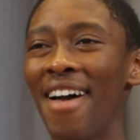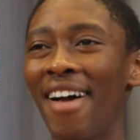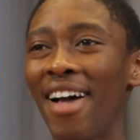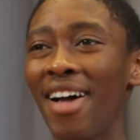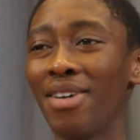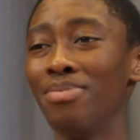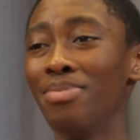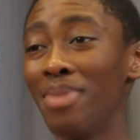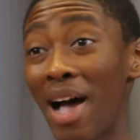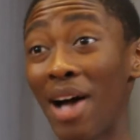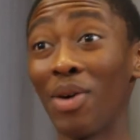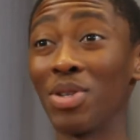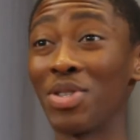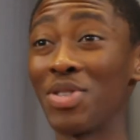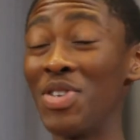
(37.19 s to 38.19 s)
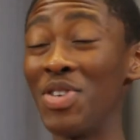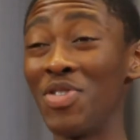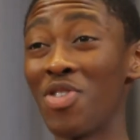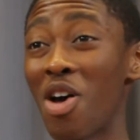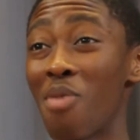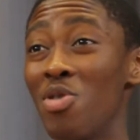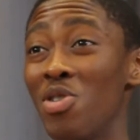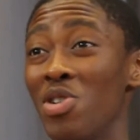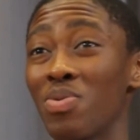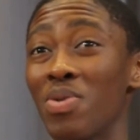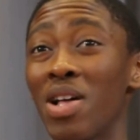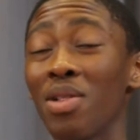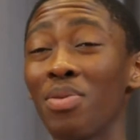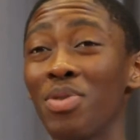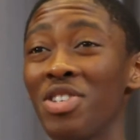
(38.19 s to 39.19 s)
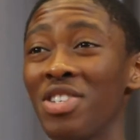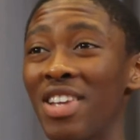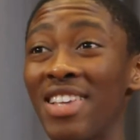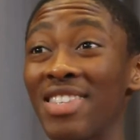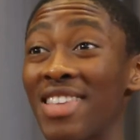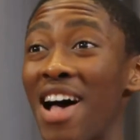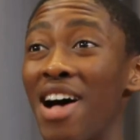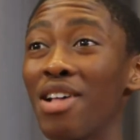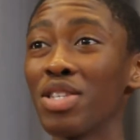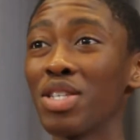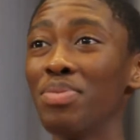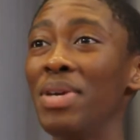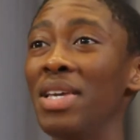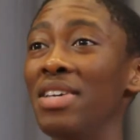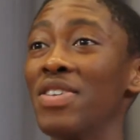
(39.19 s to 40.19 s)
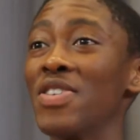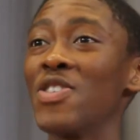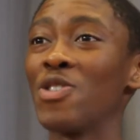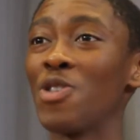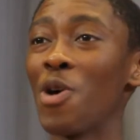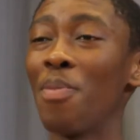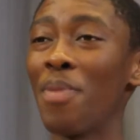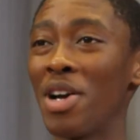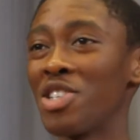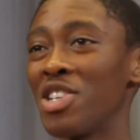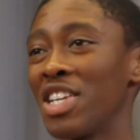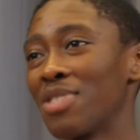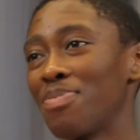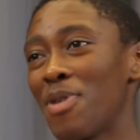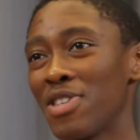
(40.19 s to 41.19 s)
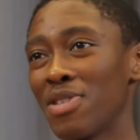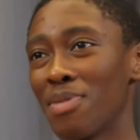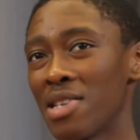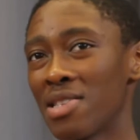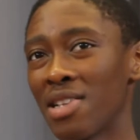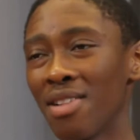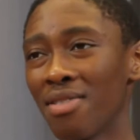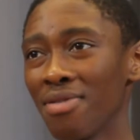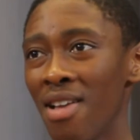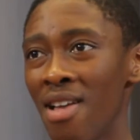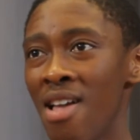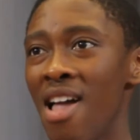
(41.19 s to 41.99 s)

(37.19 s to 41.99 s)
I also do drama as well, which has helped me so much in expressing myself.